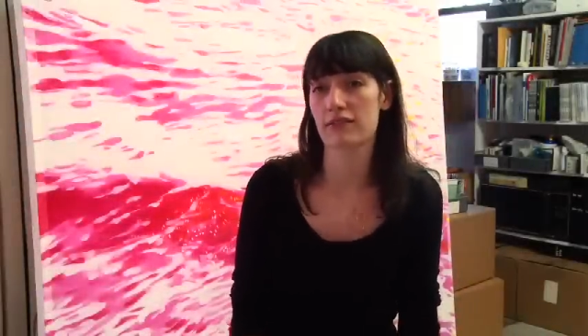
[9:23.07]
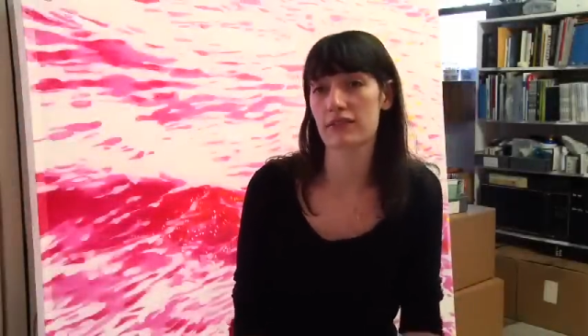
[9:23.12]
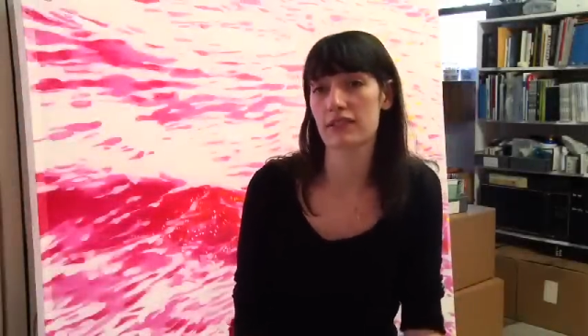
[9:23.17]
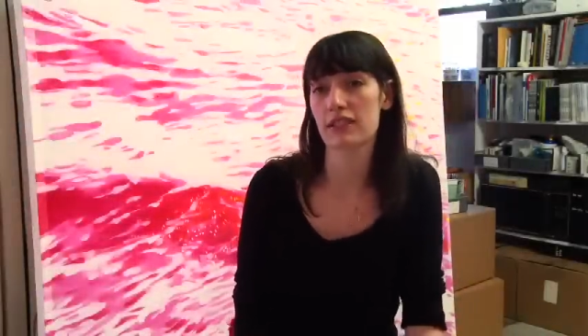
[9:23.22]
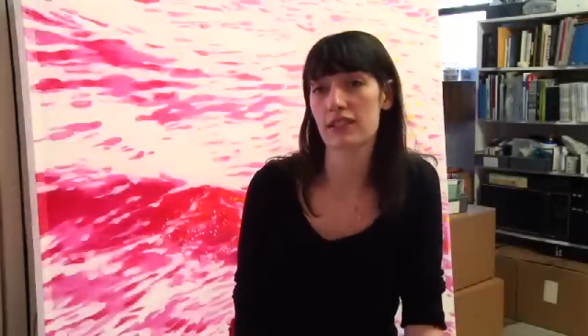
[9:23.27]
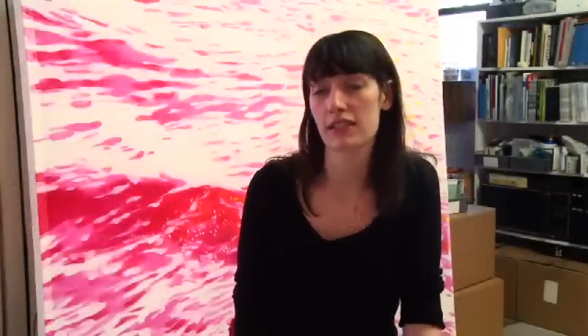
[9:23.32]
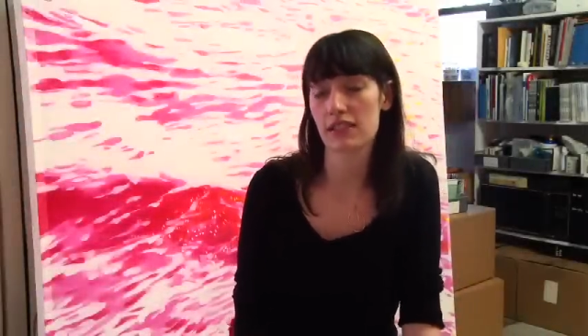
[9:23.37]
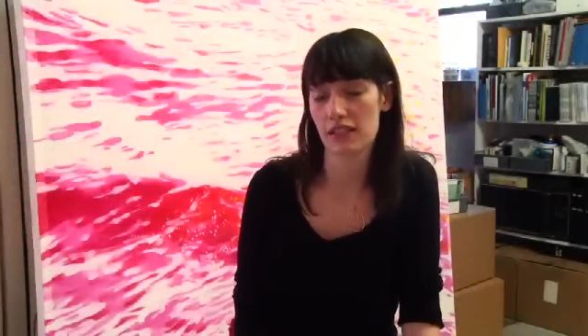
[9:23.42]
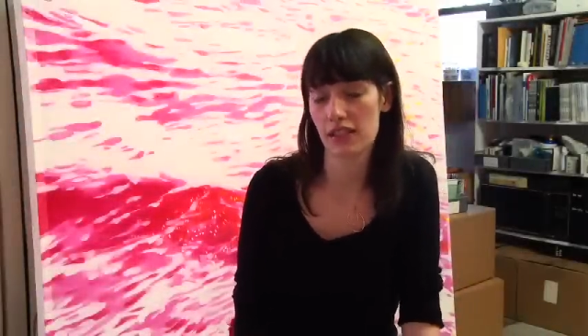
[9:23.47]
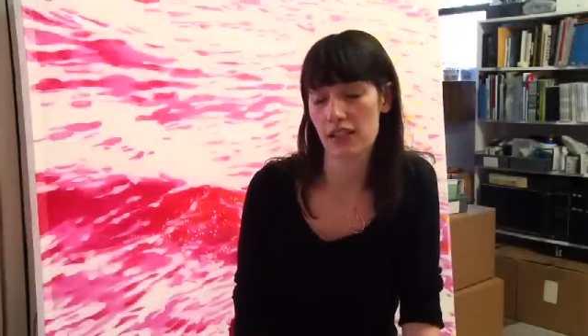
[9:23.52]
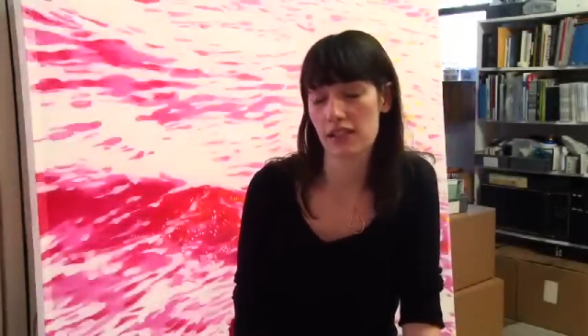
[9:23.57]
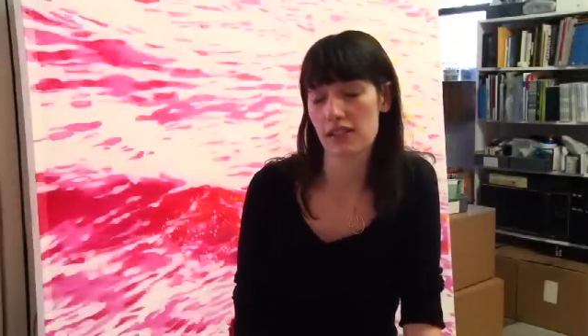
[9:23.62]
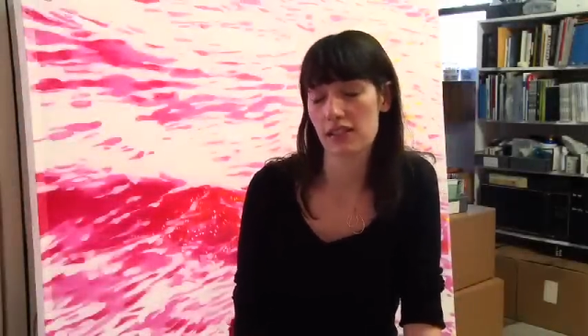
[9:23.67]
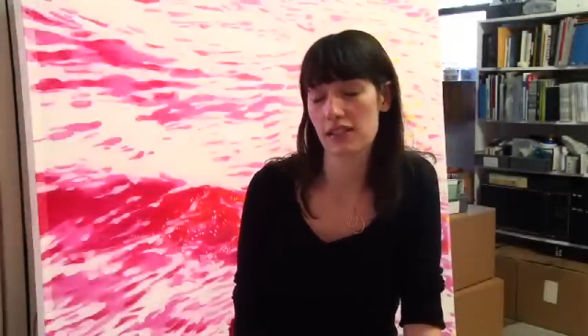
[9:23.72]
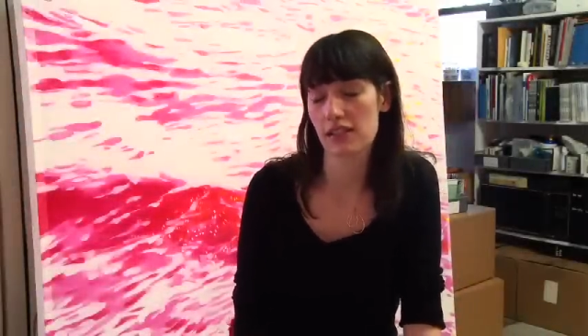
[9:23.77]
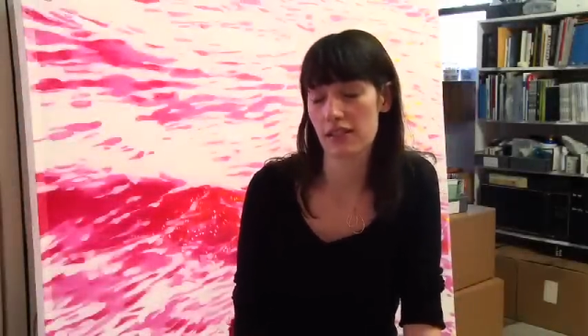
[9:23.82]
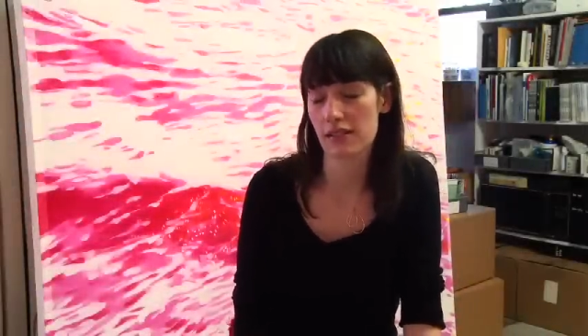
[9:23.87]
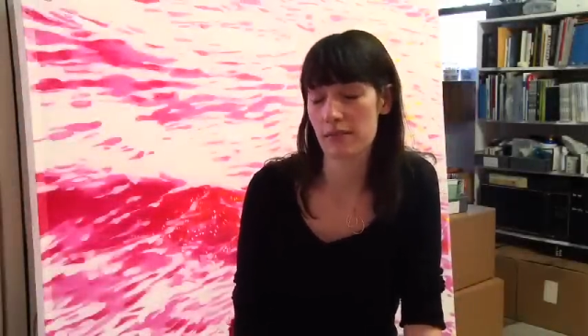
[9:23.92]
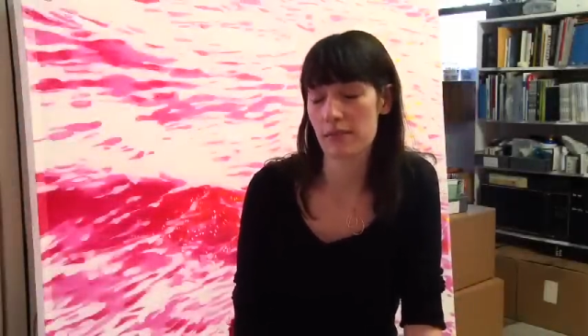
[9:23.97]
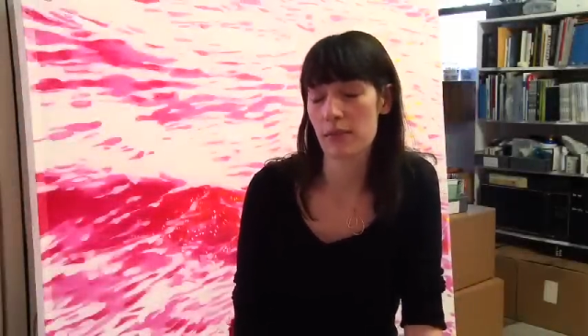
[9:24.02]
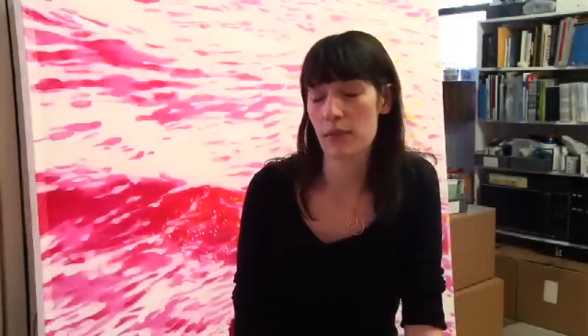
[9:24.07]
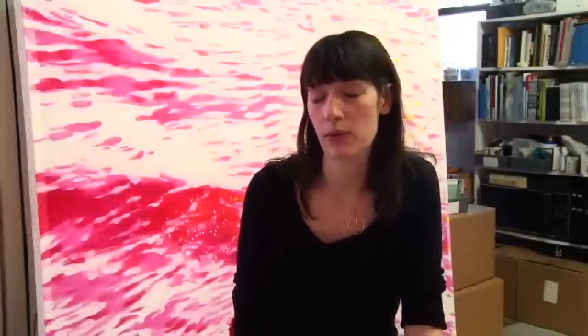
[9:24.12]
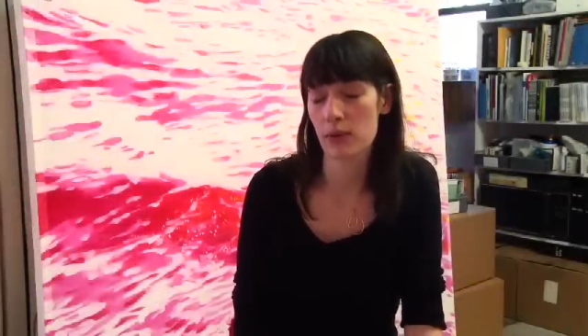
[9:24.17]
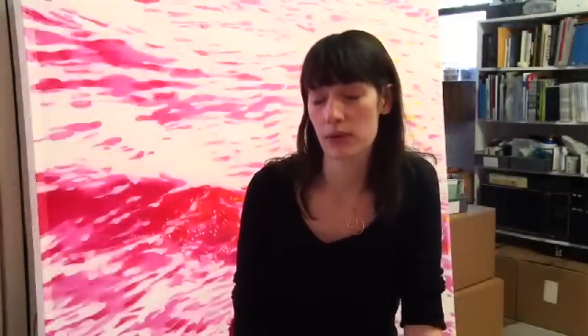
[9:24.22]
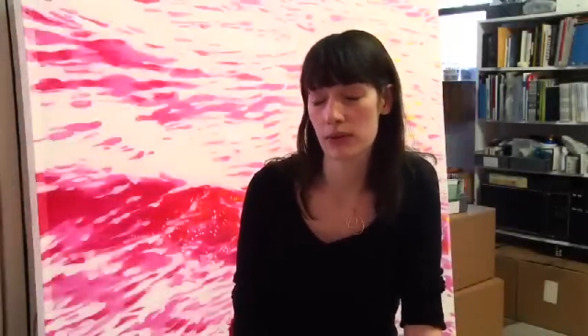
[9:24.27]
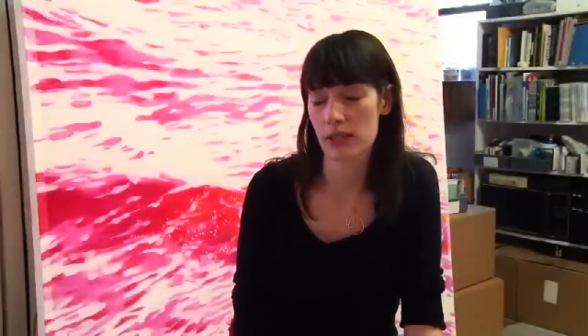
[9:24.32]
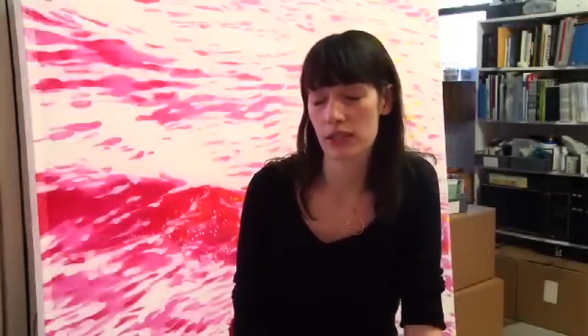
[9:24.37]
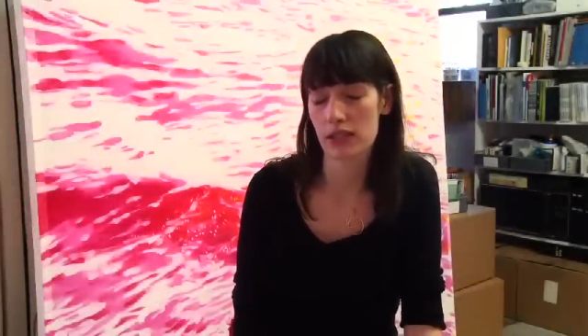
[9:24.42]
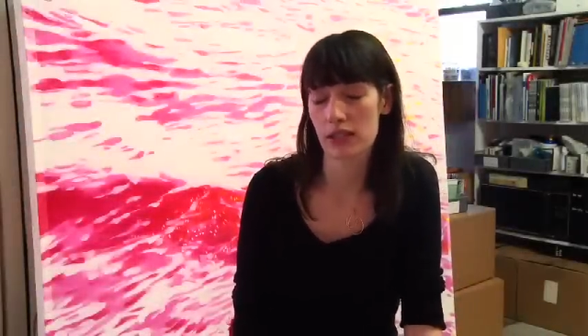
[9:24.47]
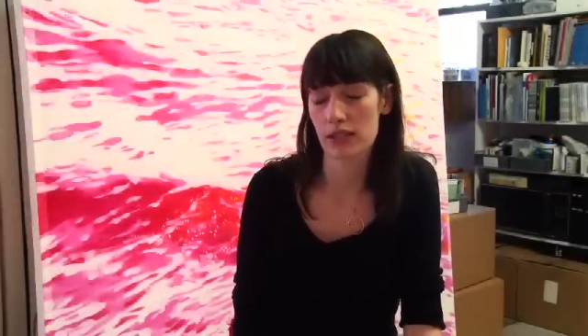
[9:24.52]
disgusting,
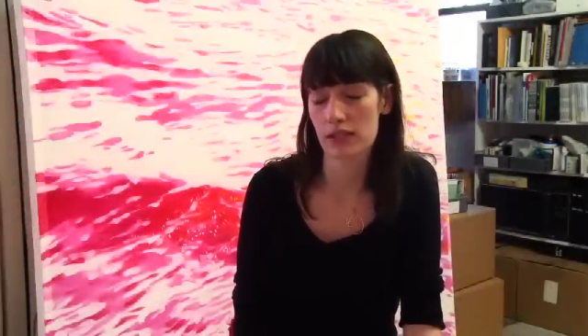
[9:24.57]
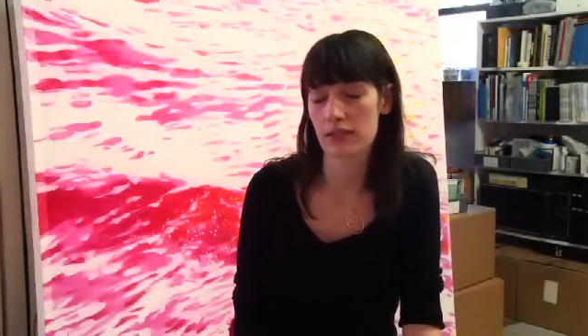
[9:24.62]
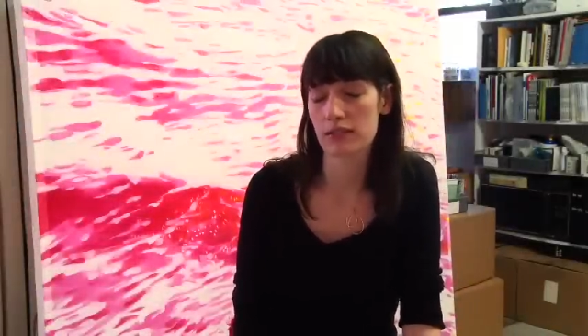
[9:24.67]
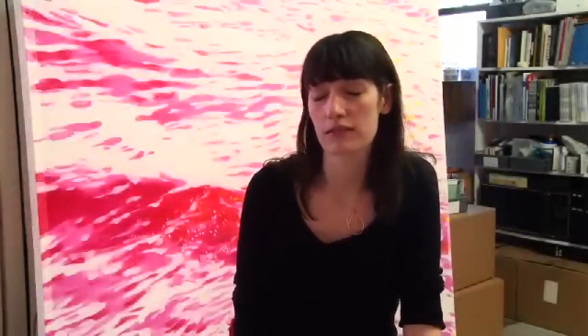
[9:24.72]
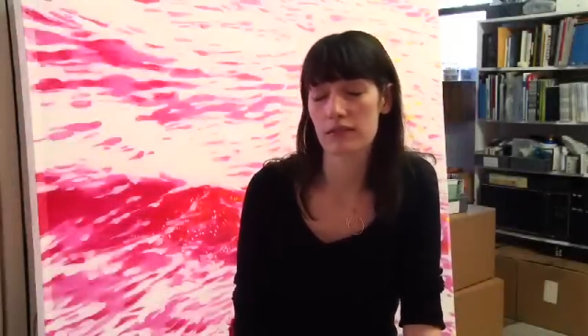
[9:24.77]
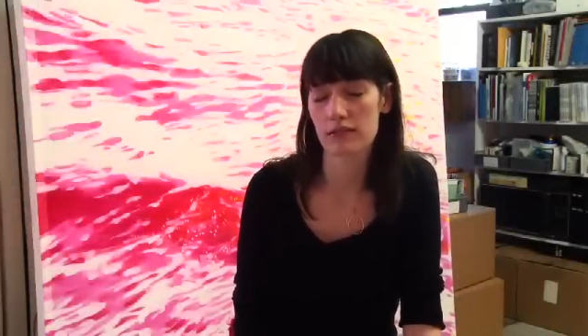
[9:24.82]
moldy,